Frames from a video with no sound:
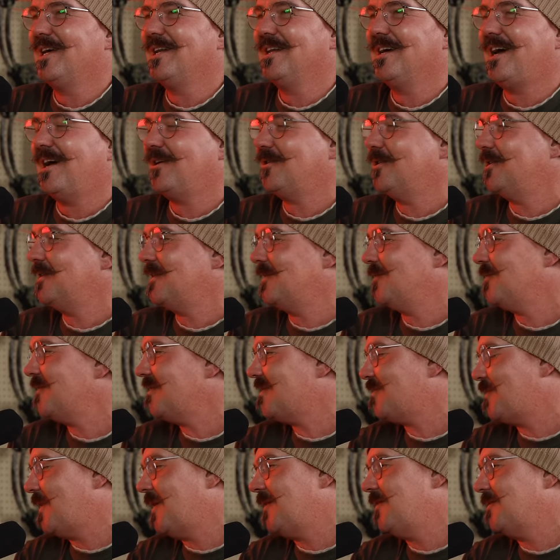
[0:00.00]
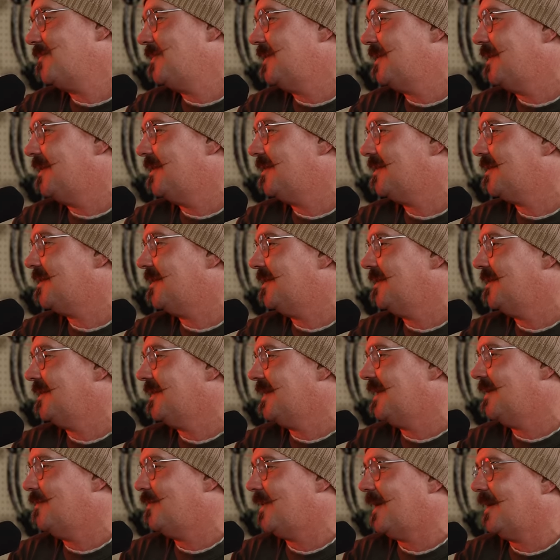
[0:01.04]
I don't know. You're inspiring me to to
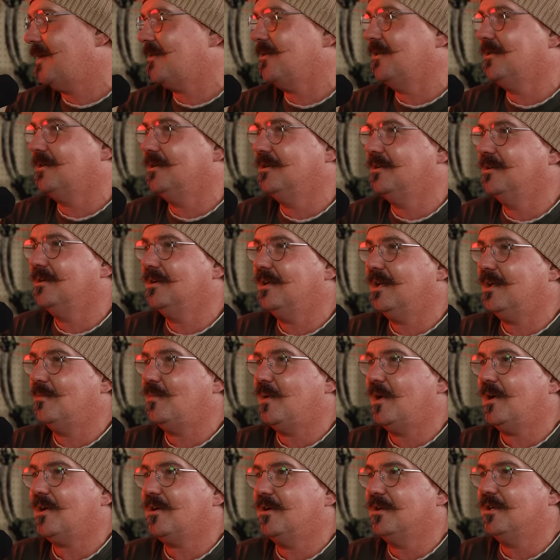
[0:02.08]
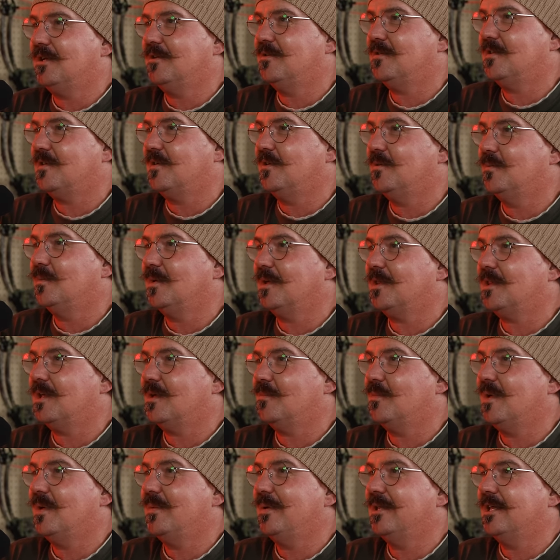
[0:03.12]
get back on get back on YouTube. I think
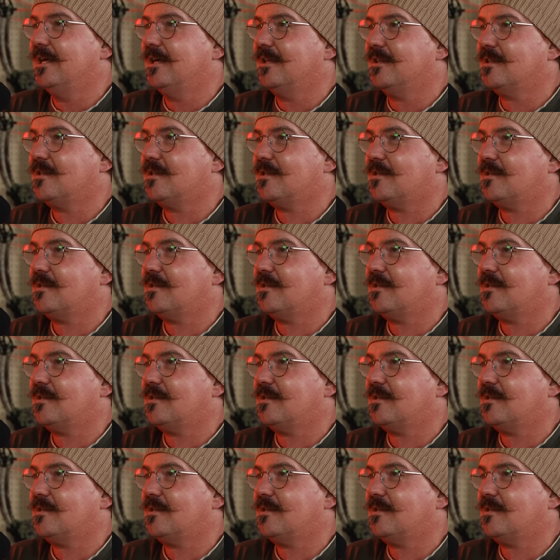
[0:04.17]
maybe that's